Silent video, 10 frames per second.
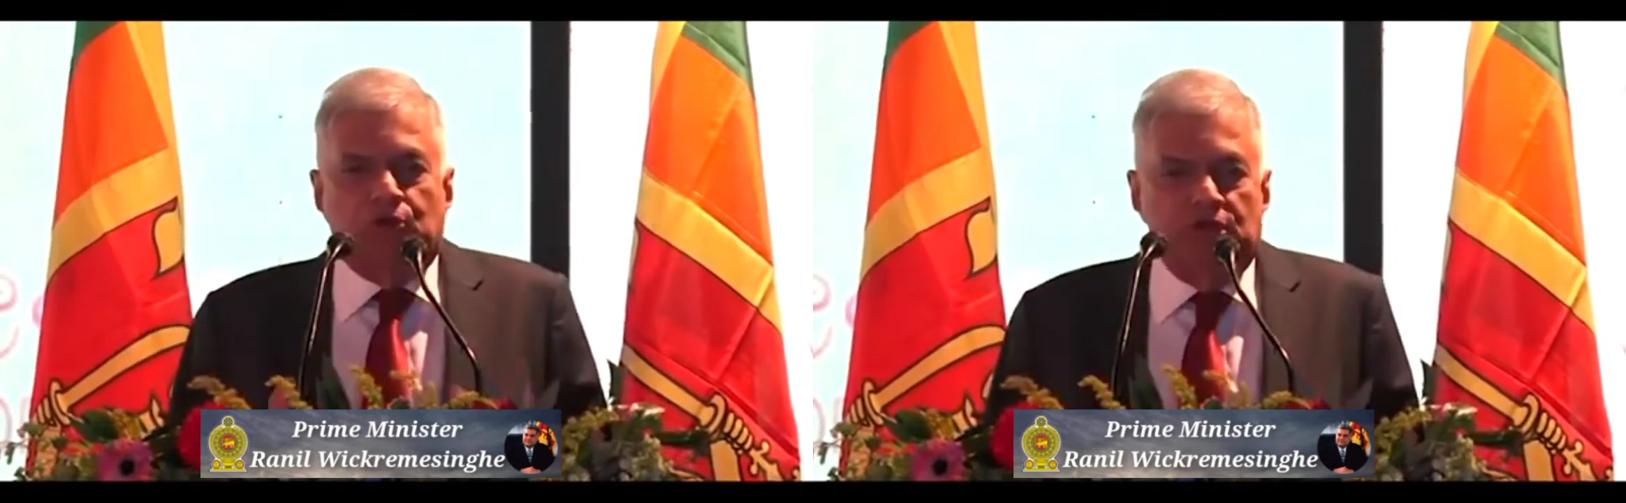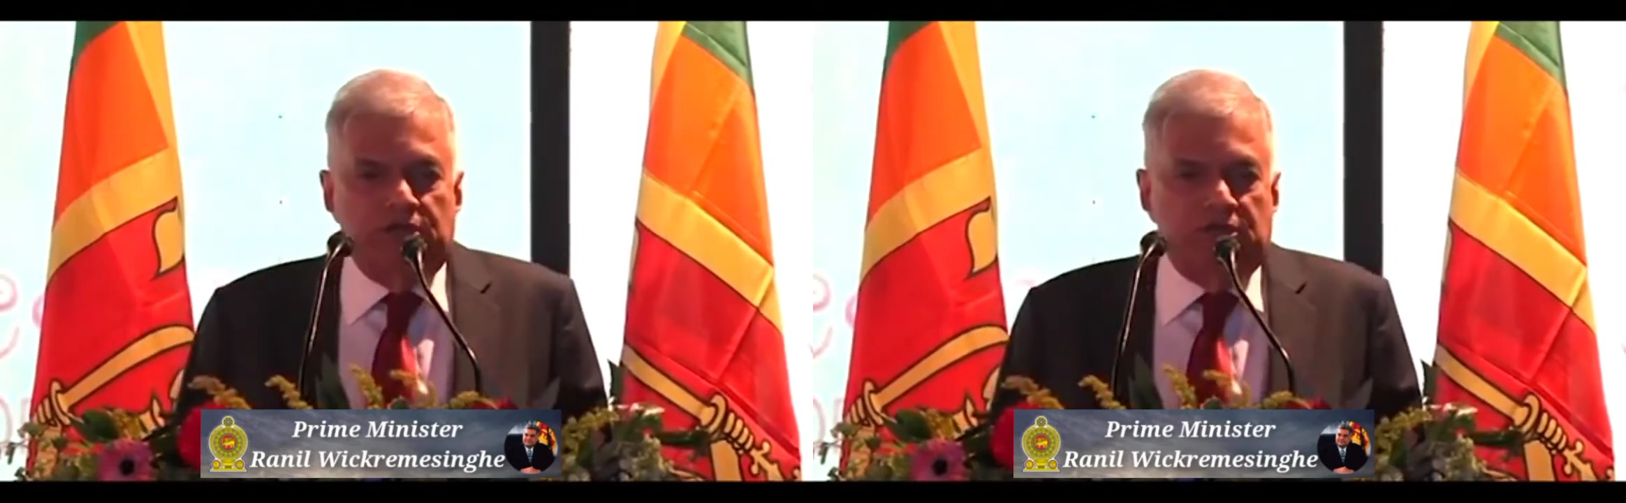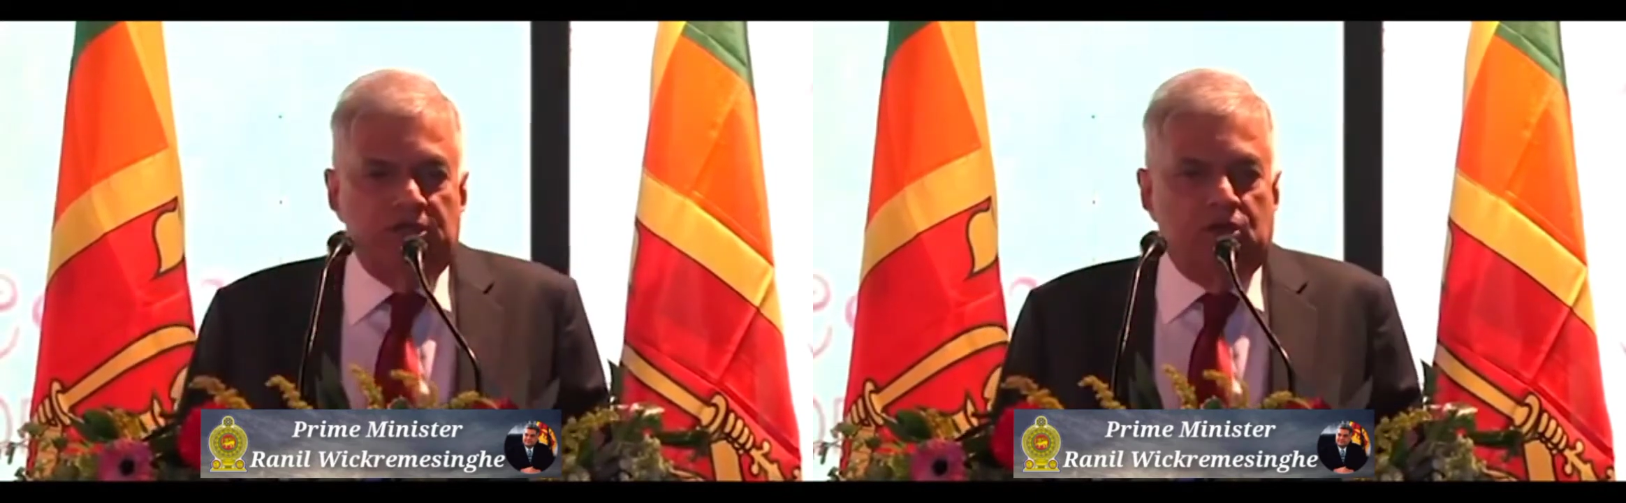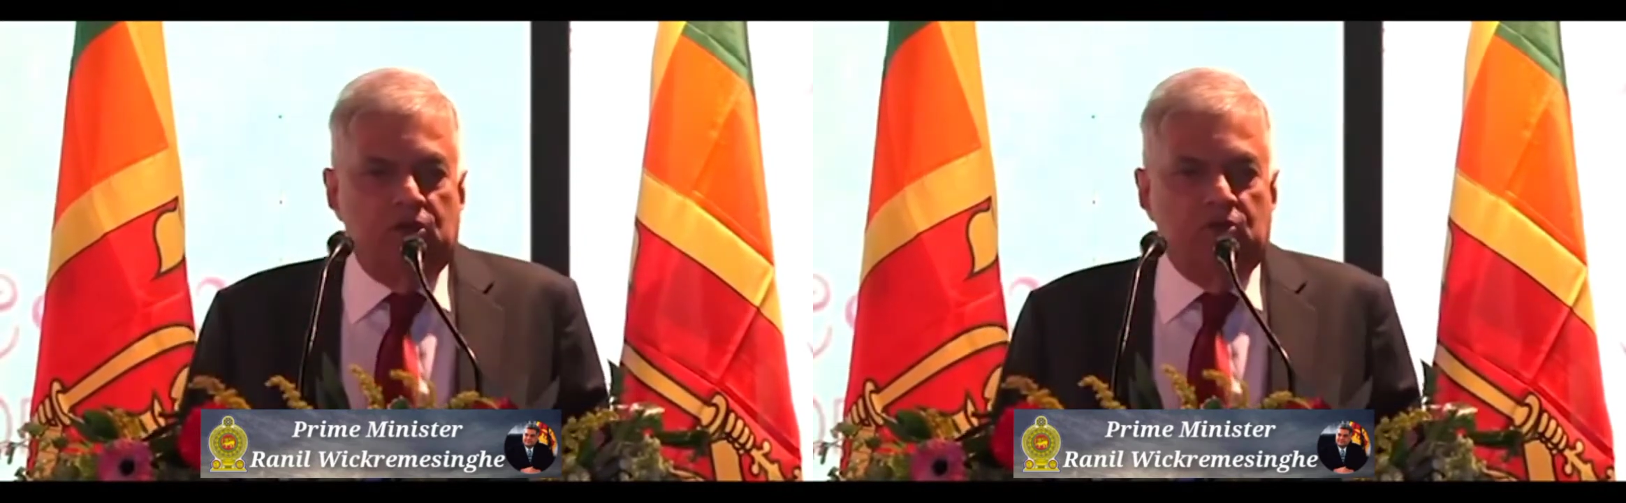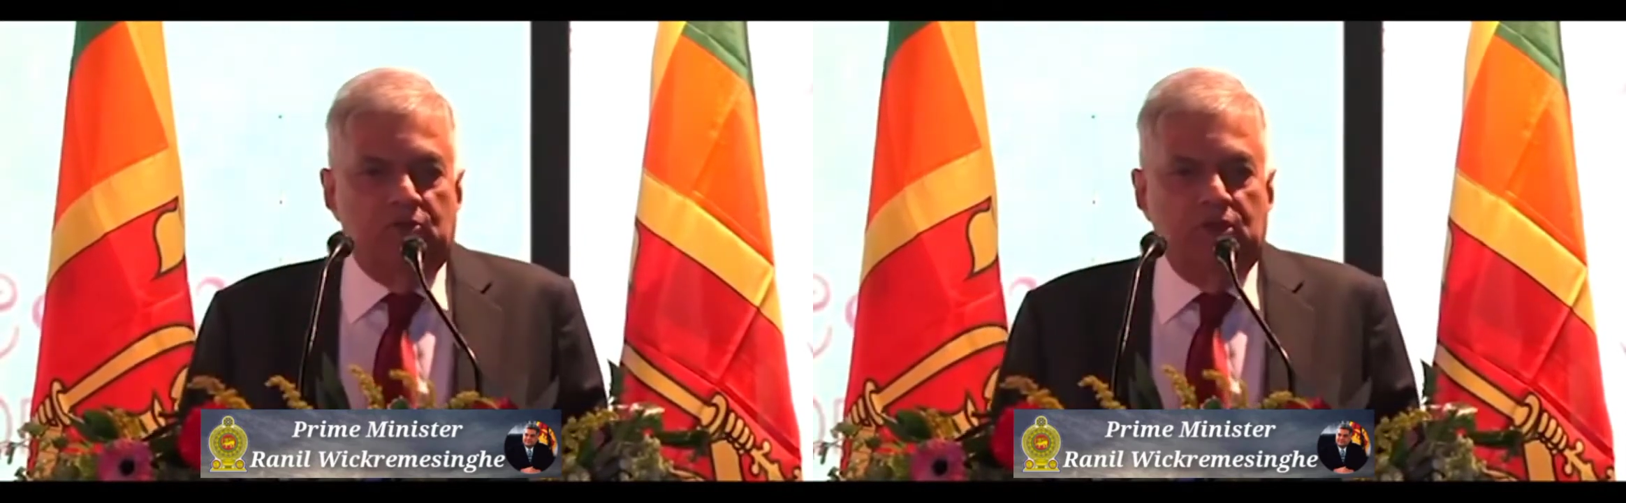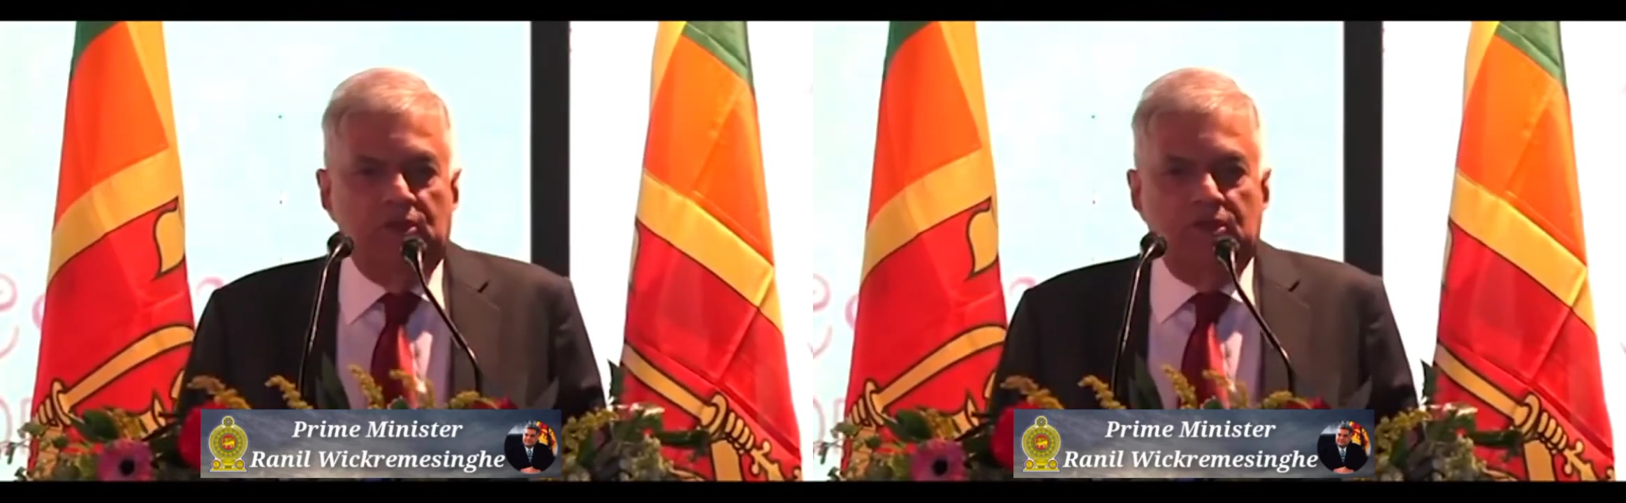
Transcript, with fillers: oriented economy.